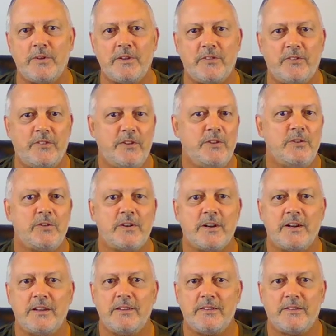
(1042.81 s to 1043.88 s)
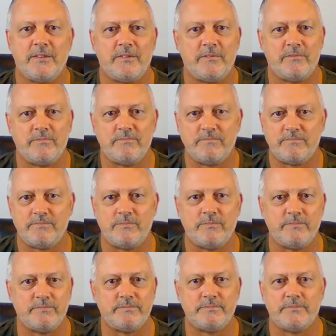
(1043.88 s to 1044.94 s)
see you guys,
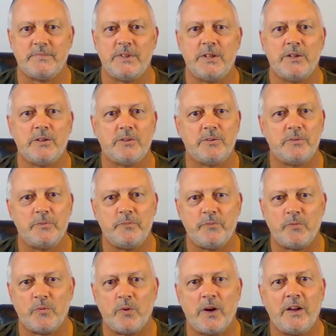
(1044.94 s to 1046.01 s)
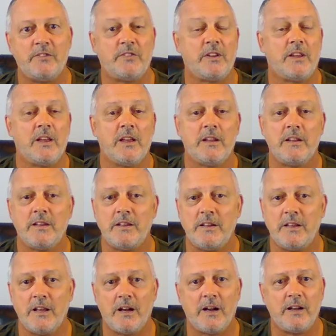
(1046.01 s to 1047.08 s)
you know, rise again in
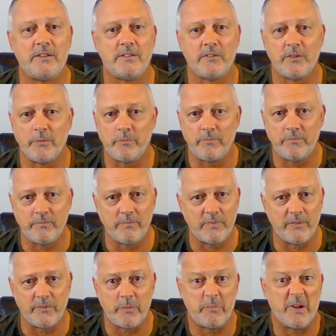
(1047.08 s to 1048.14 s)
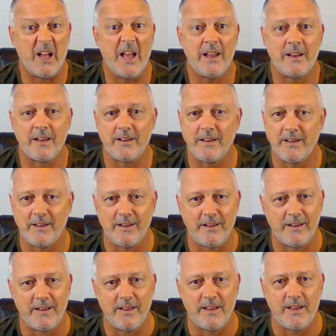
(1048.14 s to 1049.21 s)
the eyes of the planet.
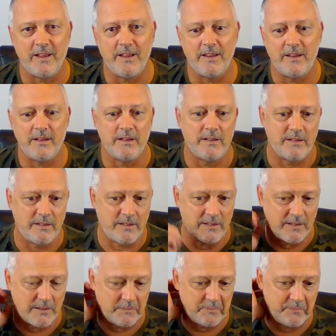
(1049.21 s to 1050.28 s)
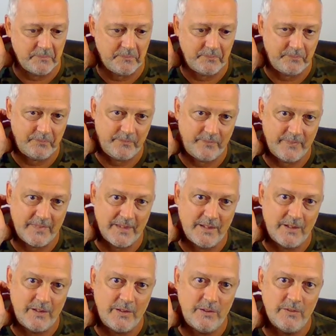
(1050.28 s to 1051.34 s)
And
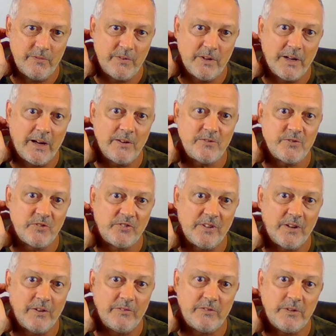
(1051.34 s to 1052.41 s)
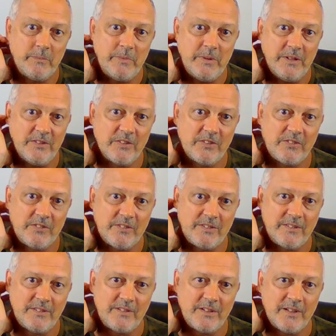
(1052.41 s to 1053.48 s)
you've allowed yourself to be just
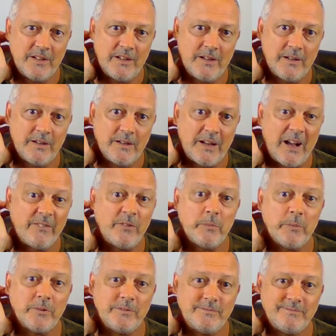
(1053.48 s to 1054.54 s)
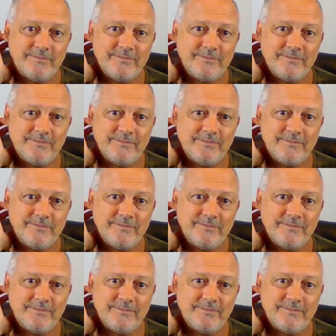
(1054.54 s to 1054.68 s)
laughable.